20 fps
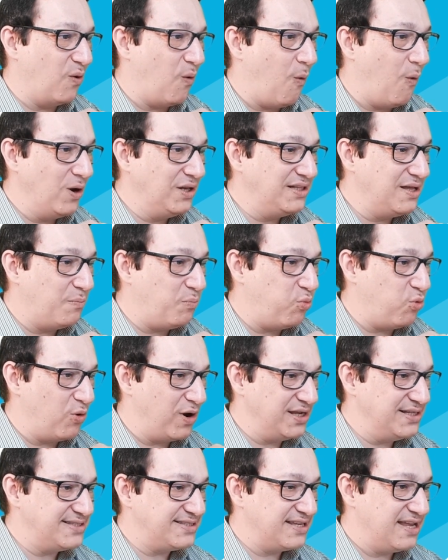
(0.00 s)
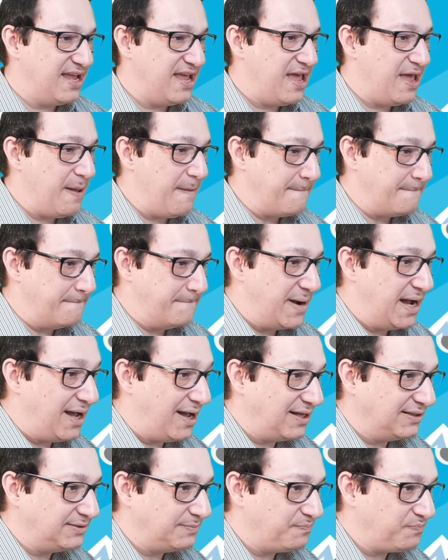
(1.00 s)
all the points.
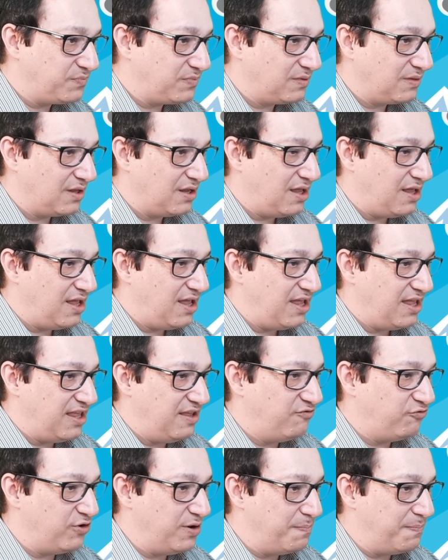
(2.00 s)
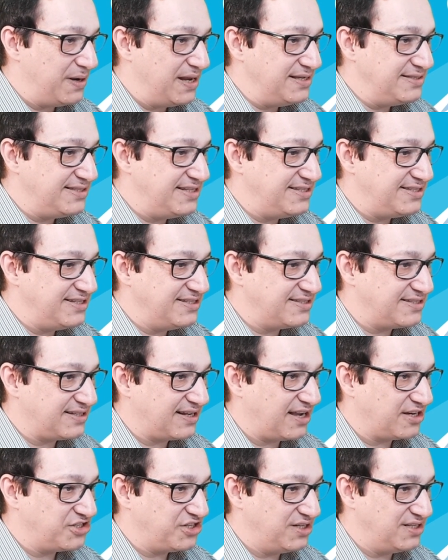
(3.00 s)
But if we place this
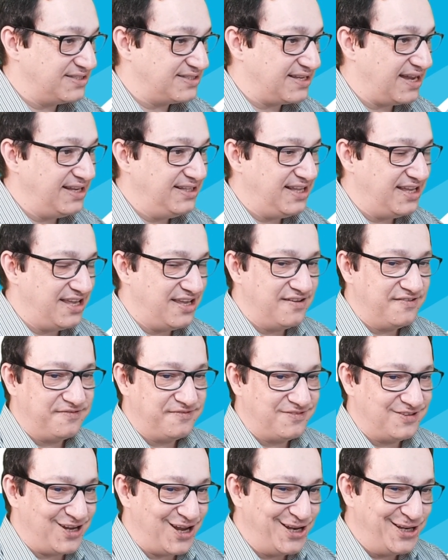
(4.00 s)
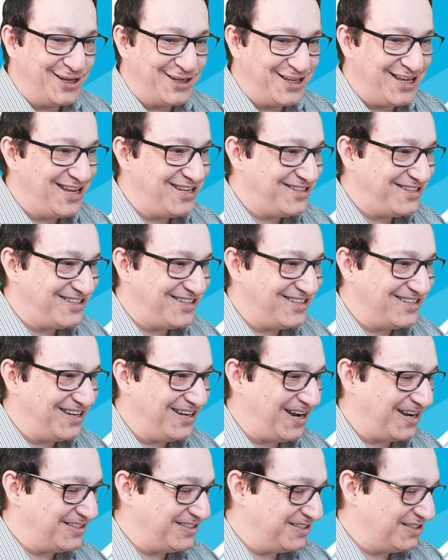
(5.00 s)
instruction inside the if, and again
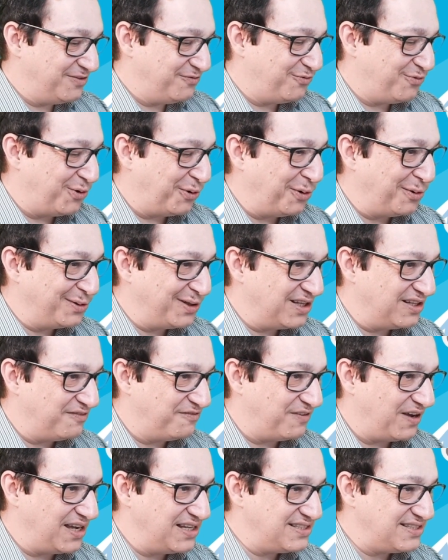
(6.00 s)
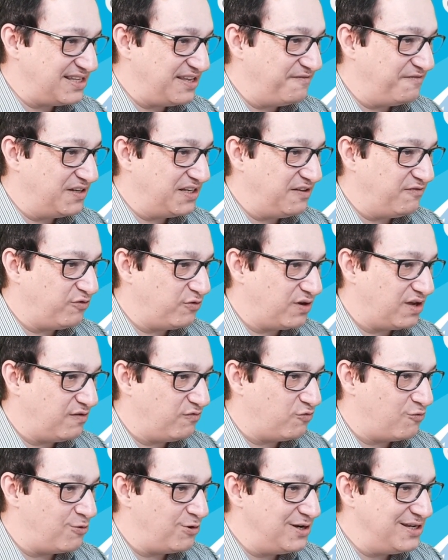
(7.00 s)
here I didn't follow the advice, even if you
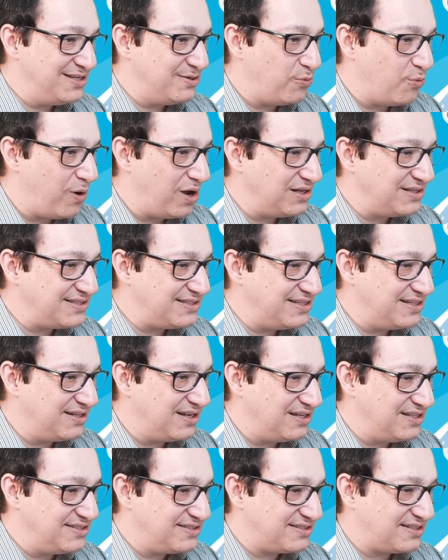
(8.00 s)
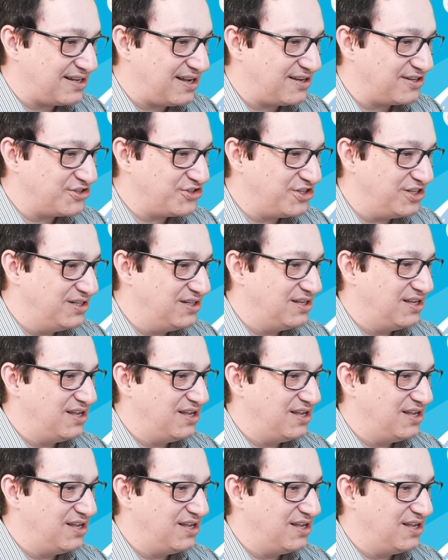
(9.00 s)
have only one single instruction,